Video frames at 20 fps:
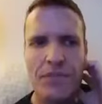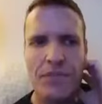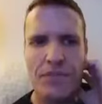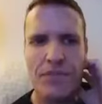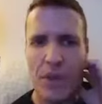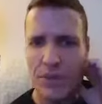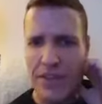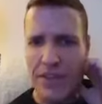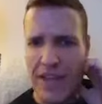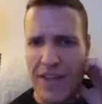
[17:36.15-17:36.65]

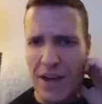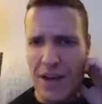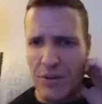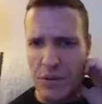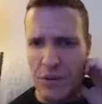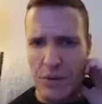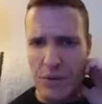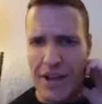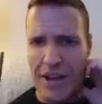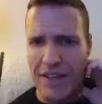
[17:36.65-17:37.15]
fell down,
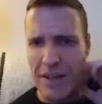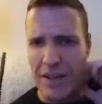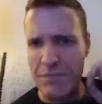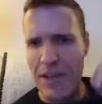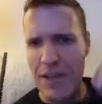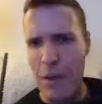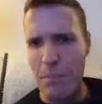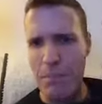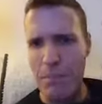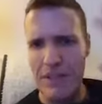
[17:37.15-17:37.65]
a rock came
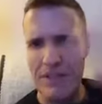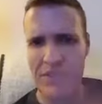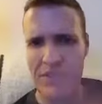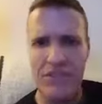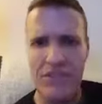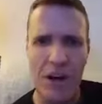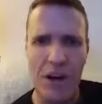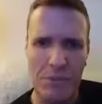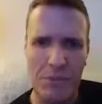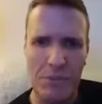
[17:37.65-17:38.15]
down, pinned
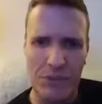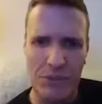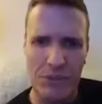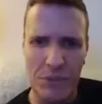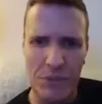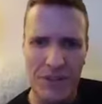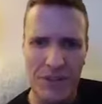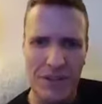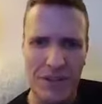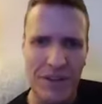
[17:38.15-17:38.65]
his arm
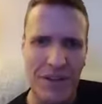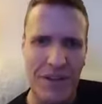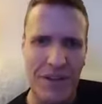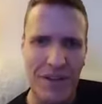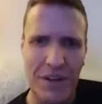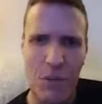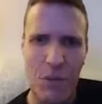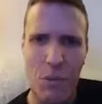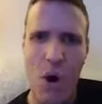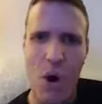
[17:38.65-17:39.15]
between
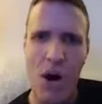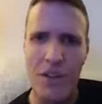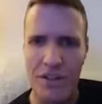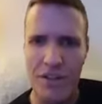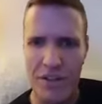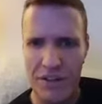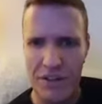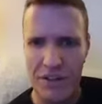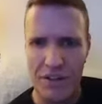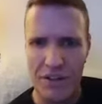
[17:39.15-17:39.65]
a wall
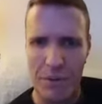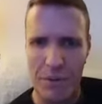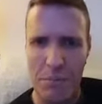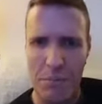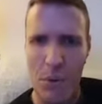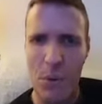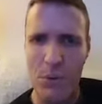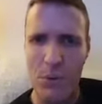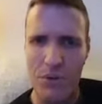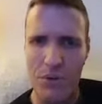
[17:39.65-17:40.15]
and a
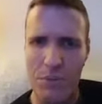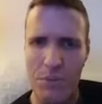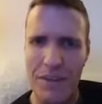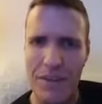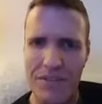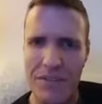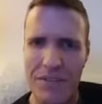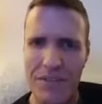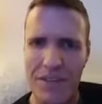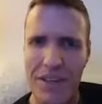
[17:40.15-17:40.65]
boulder,
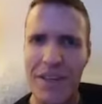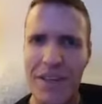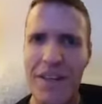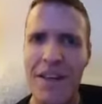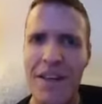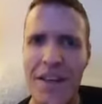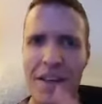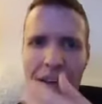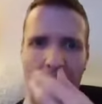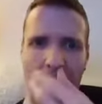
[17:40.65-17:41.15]
basically,
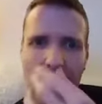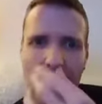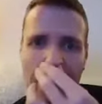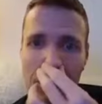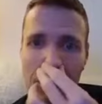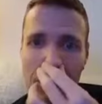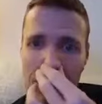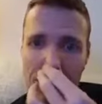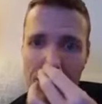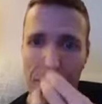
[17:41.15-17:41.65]
and
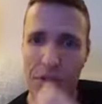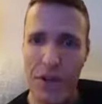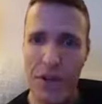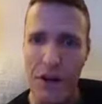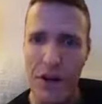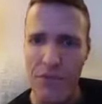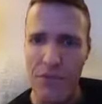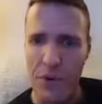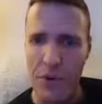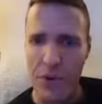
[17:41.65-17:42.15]
he was stuck
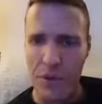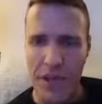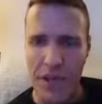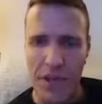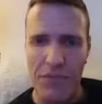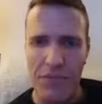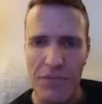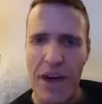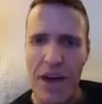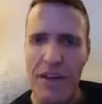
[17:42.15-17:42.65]
there for
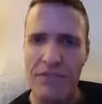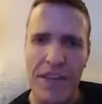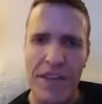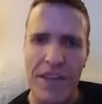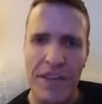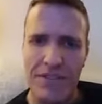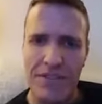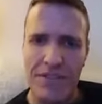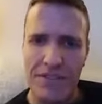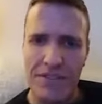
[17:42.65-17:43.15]
like 5
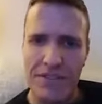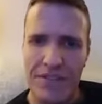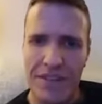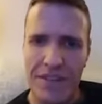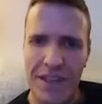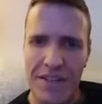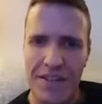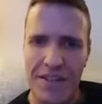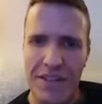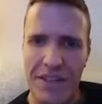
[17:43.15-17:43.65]

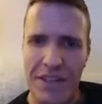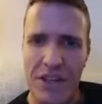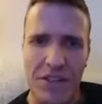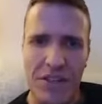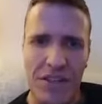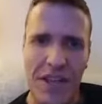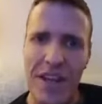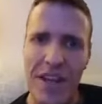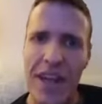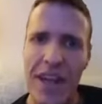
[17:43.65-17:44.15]
days, and he
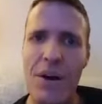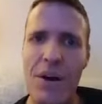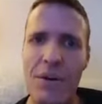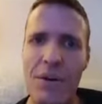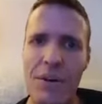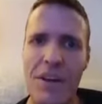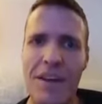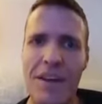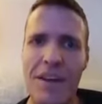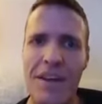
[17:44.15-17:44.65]
couldn't get out.